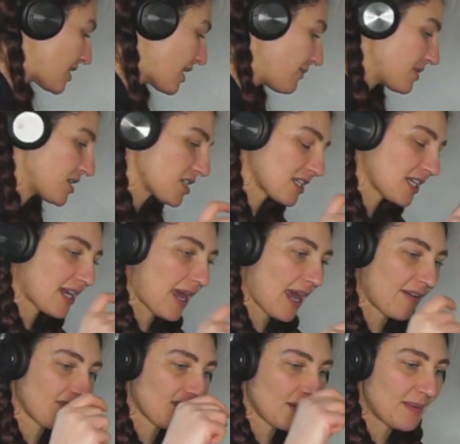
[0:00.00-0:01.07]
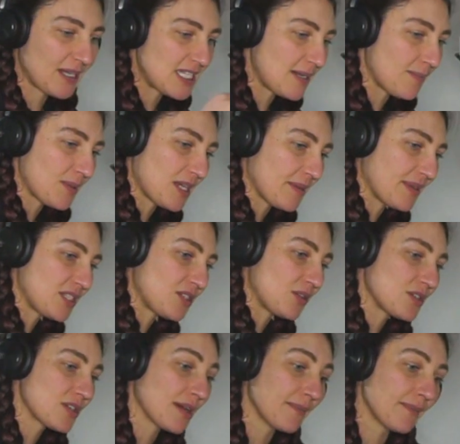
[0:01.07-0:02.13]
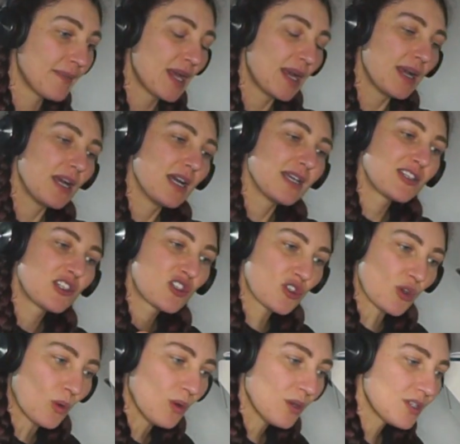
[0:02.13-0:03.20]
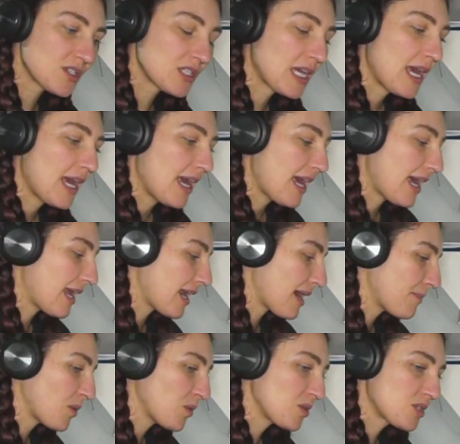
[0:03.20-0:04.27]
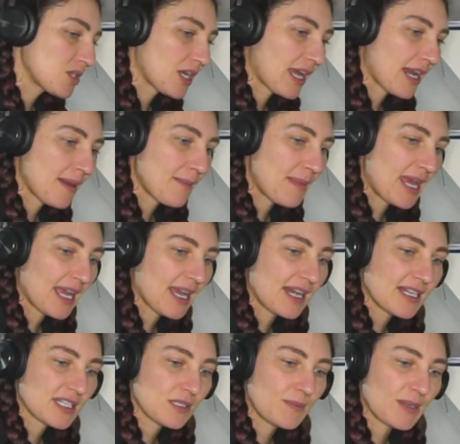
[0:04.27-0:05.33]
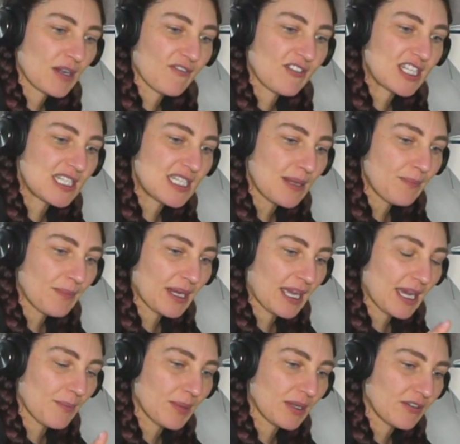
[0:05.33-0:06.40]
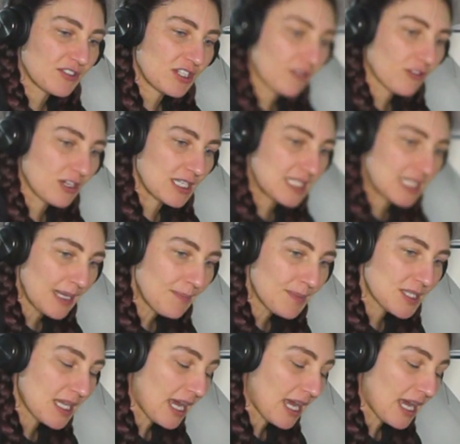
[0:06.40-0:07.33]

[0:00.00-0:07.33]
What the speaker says: We're just going to have them, dip them into some sauce. And I'm also going to make a little bit of a dip, a couple of different dips.